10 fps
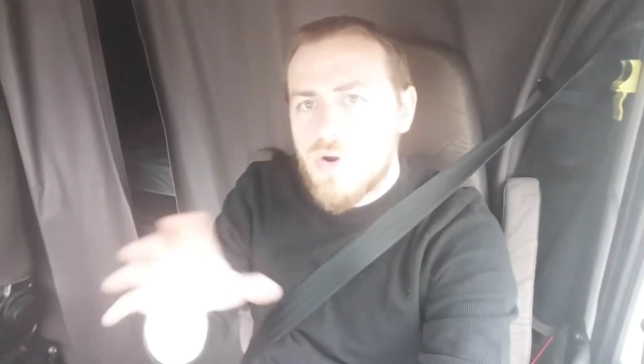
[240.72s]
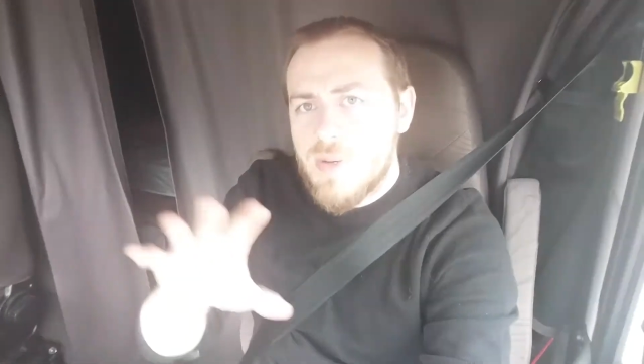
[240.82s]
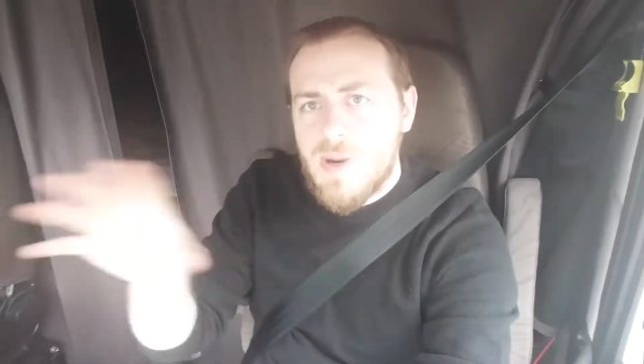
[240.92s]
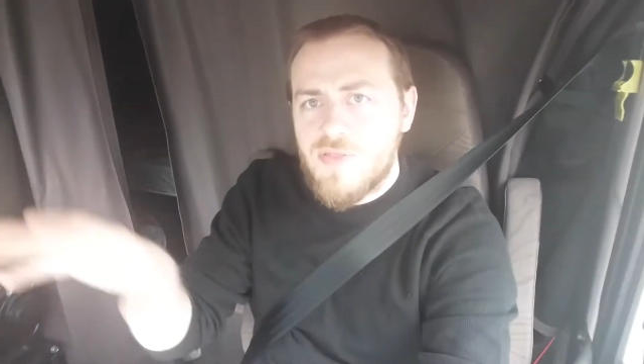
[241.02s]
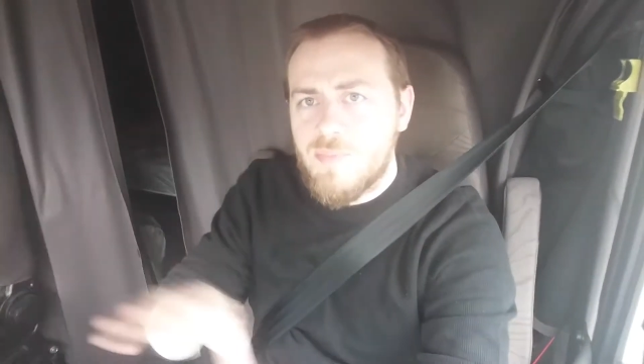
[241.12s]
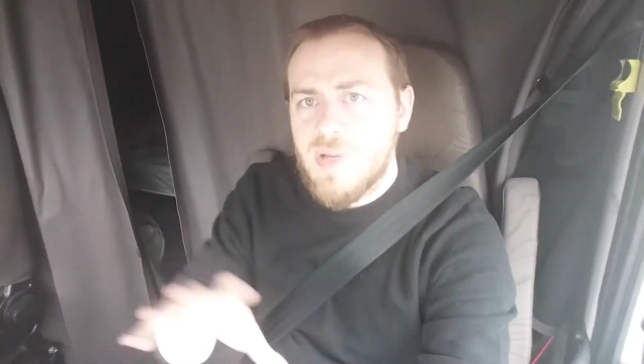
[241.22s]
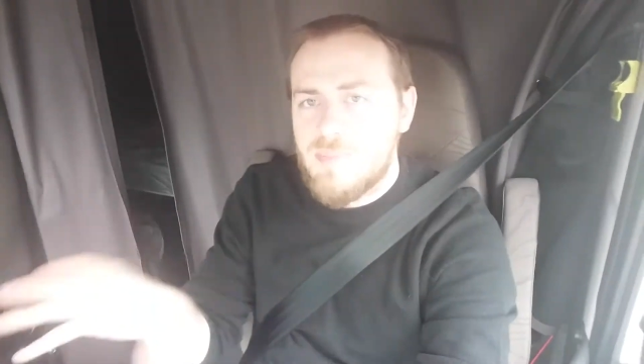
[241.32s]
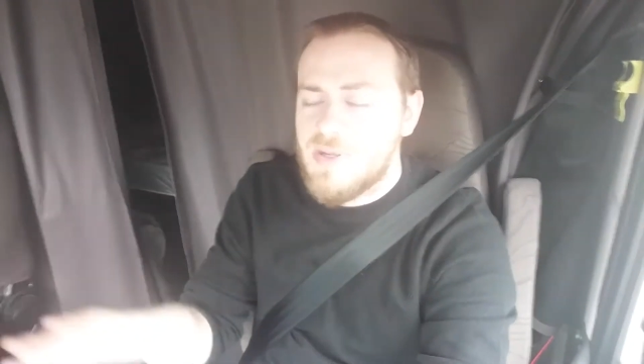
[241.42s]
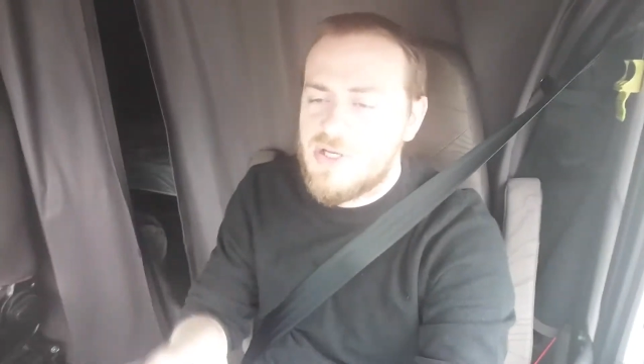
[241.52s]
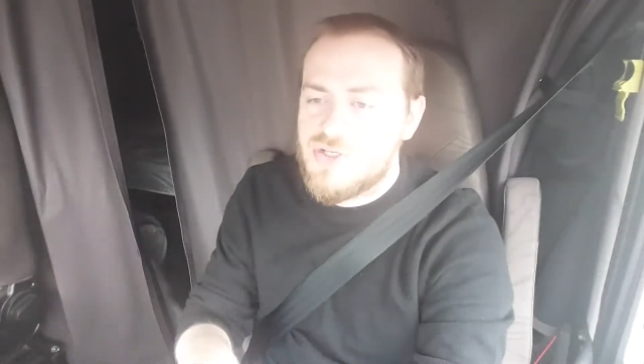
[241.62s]
worry about the
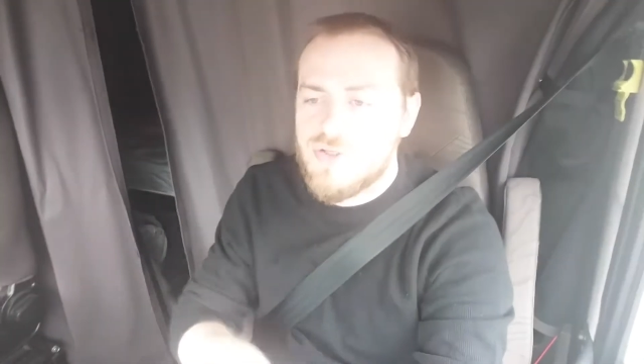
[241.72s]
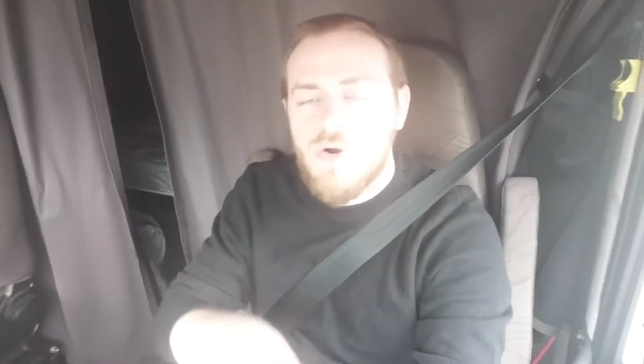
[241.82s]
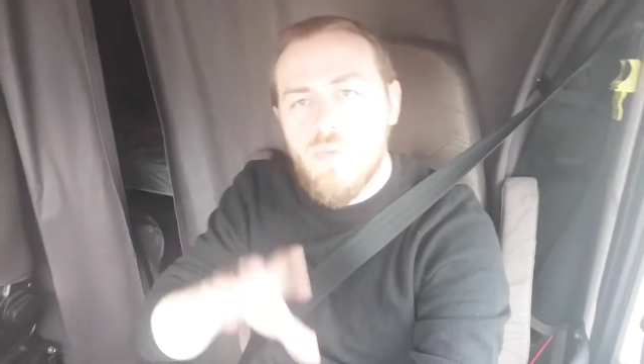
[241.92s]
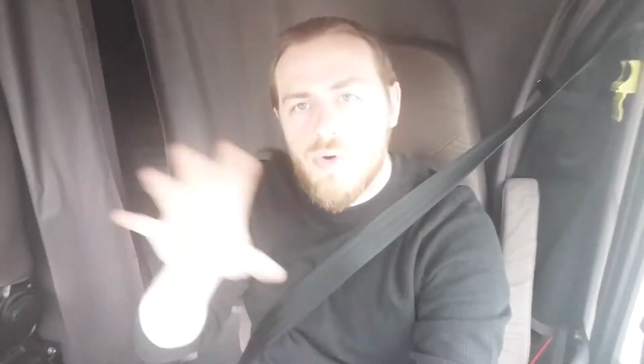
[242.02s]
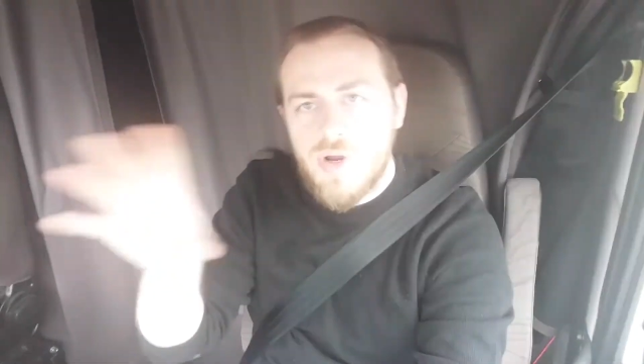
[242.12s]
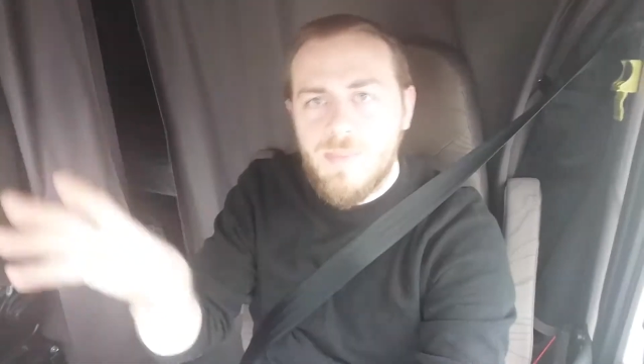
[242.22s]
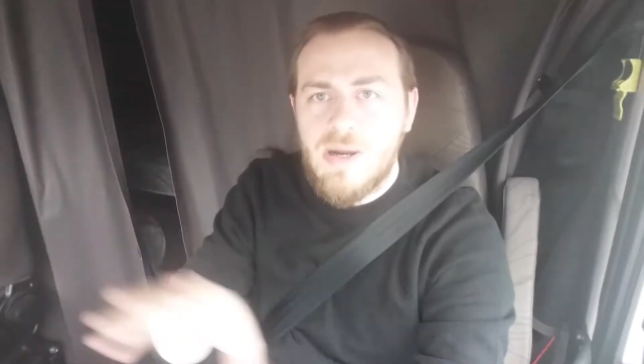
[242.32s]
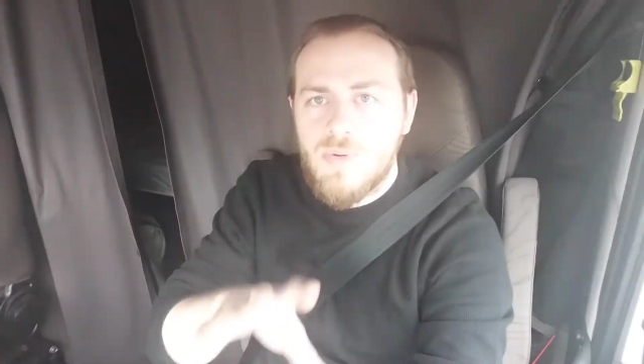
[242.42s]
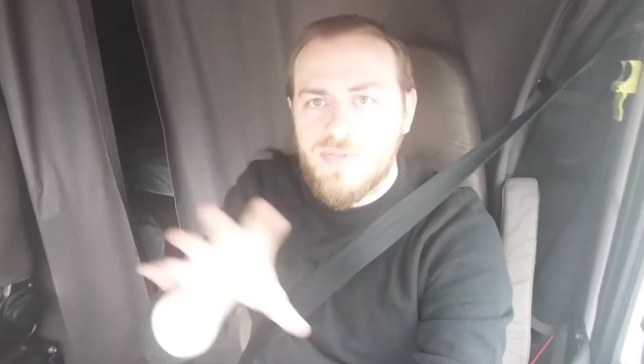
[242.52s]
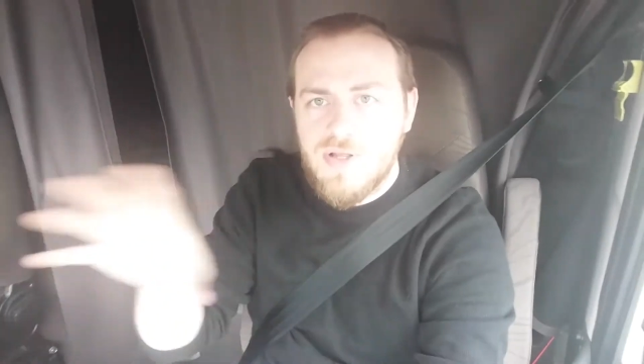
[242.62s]
big picture. Don't worry
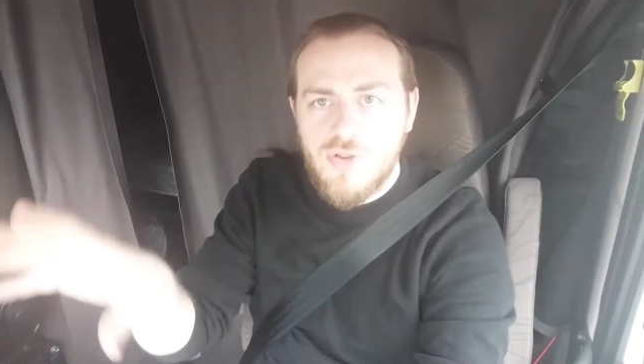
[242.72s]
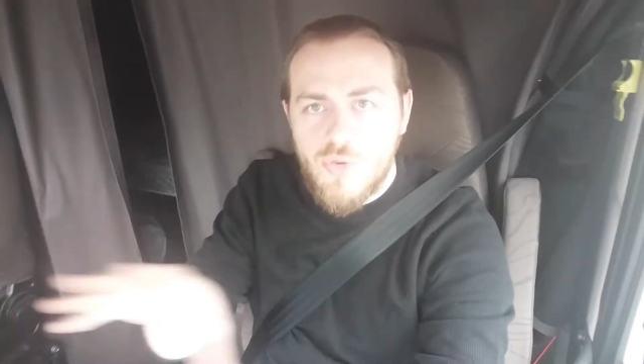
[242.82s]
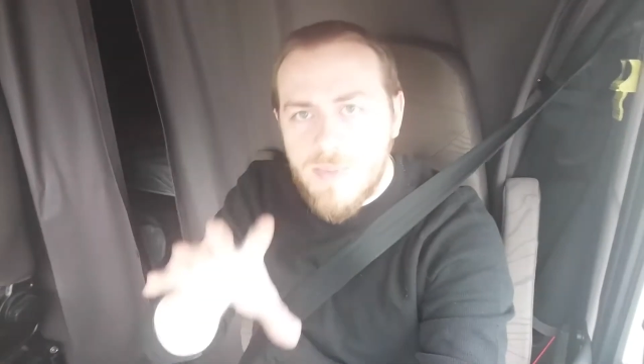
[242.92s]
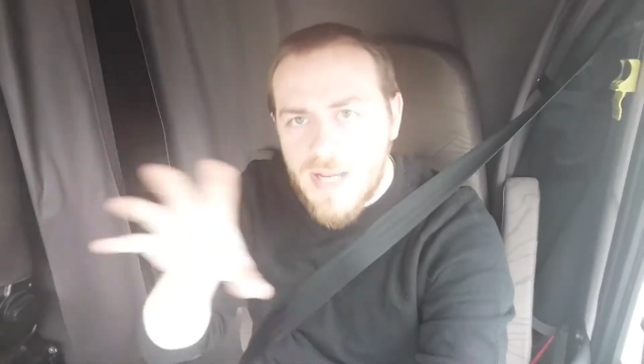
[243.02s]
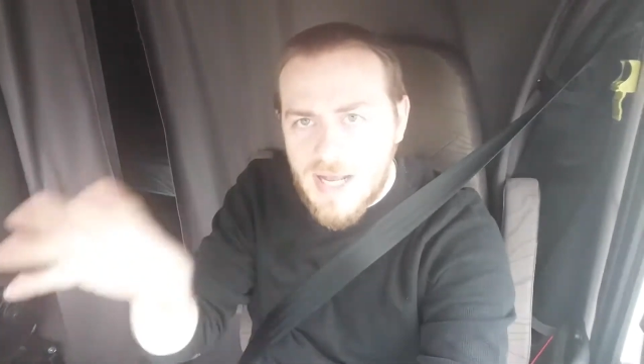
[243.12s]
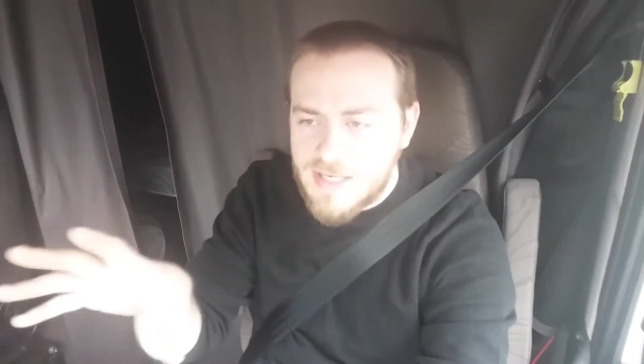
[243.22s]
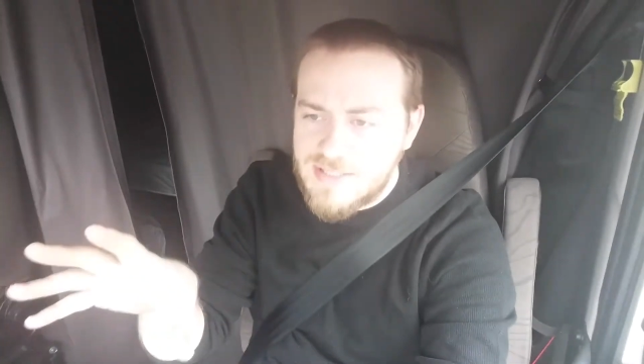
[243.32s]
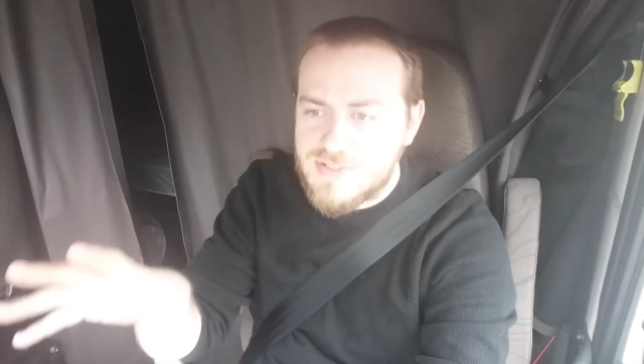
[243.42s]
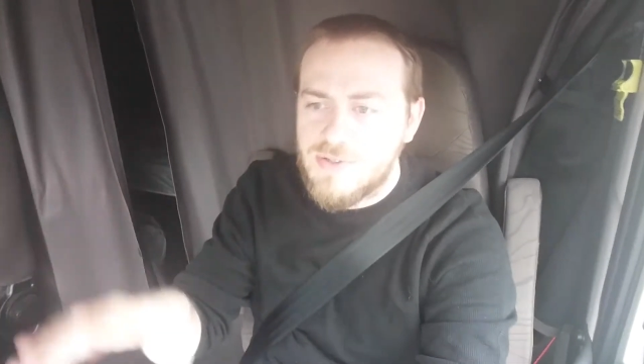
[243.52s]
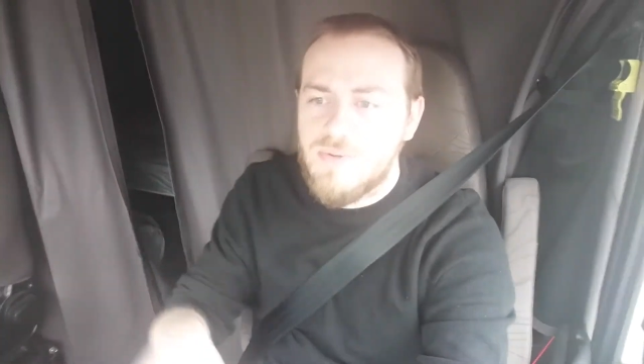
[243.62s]
about what the
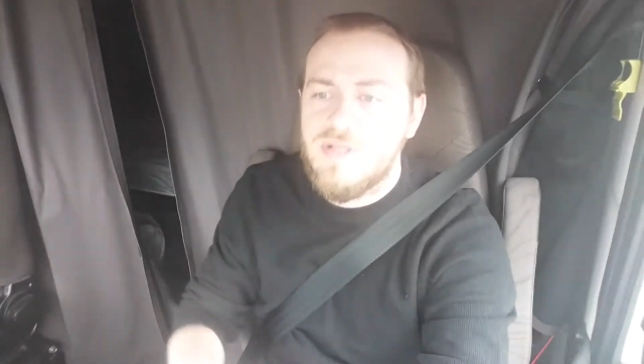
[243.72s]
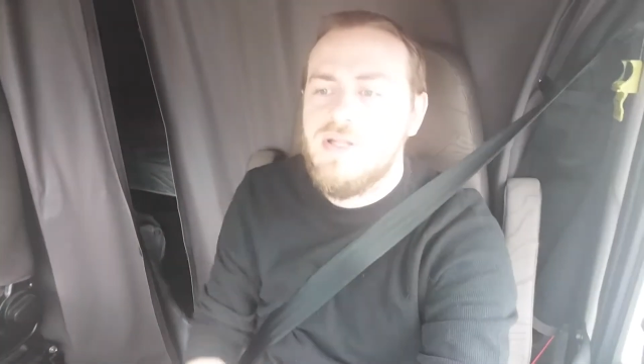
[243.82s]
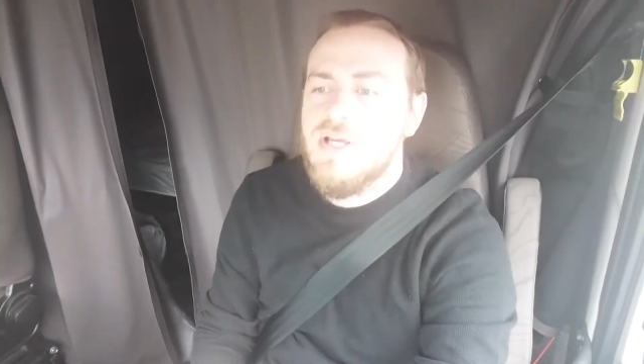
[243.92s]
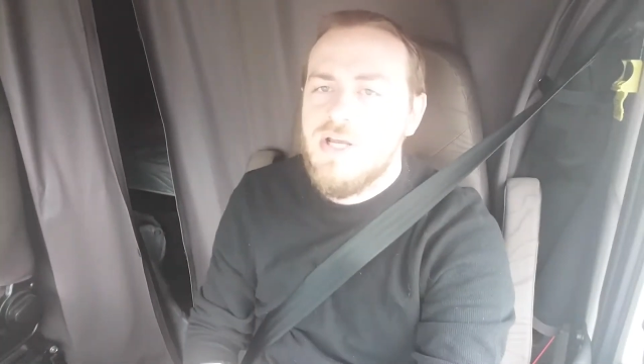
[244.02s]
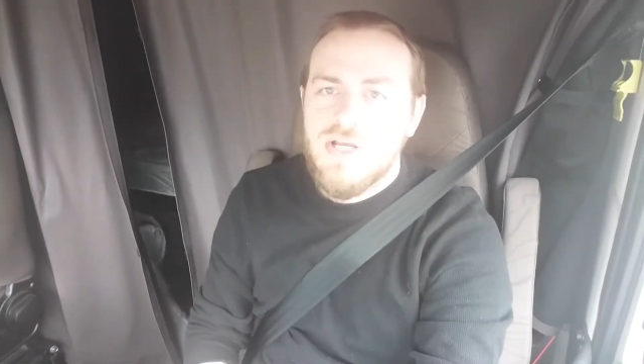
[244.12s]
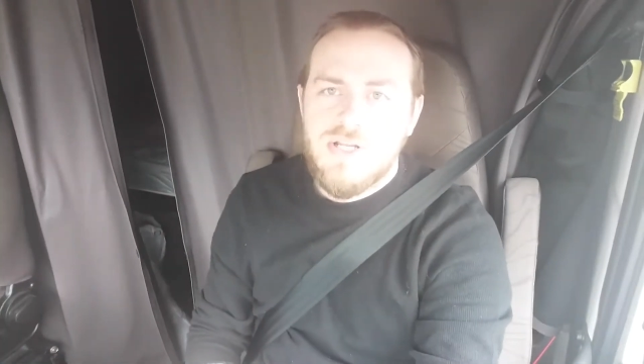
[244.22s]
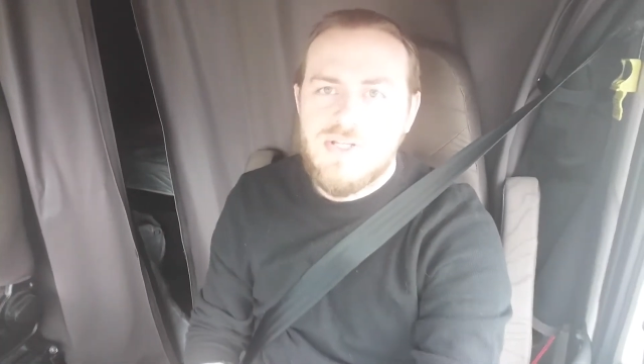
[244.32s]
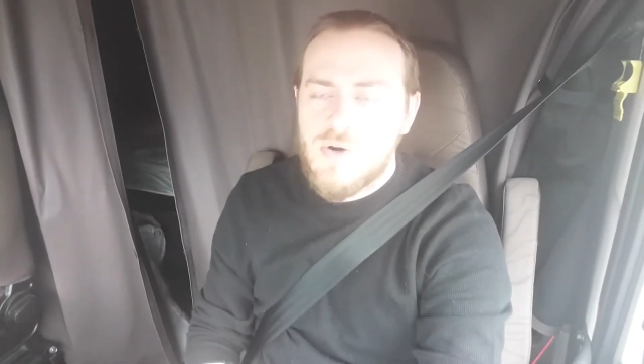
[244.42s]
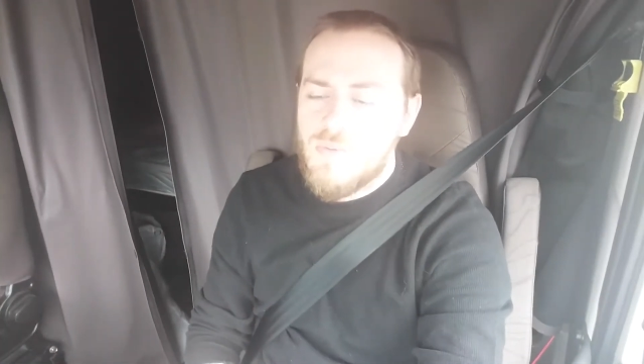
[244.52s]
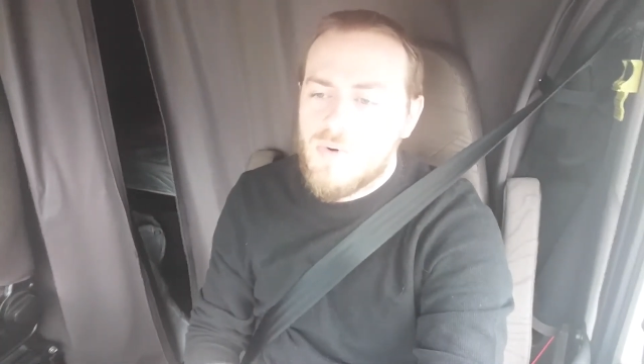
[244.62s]
Illuminati's doing.
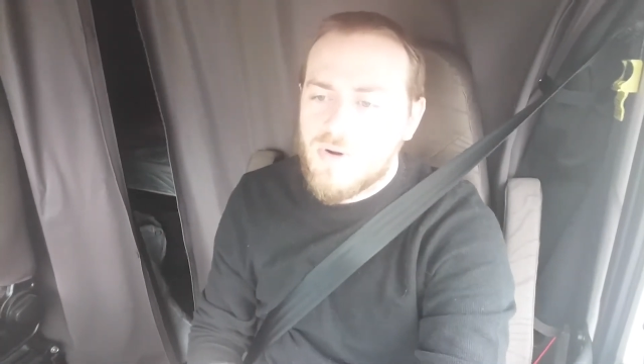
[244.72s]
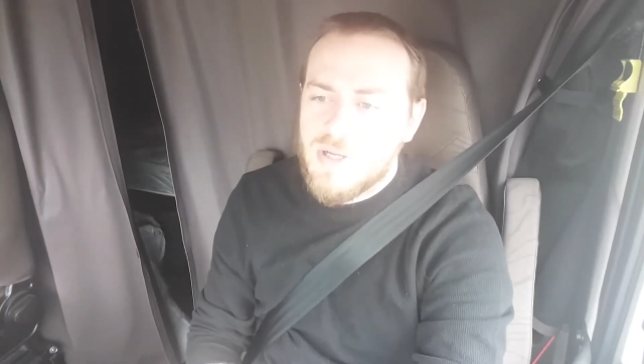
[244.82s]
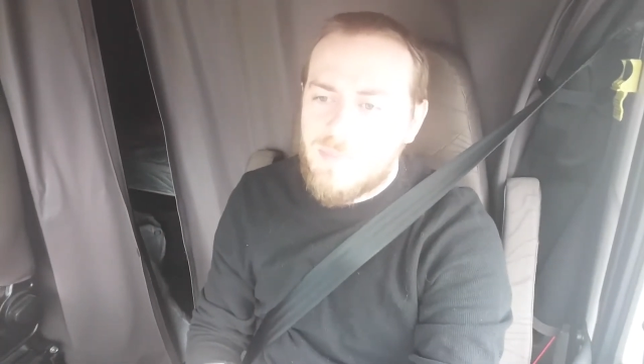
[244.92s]
Don't worry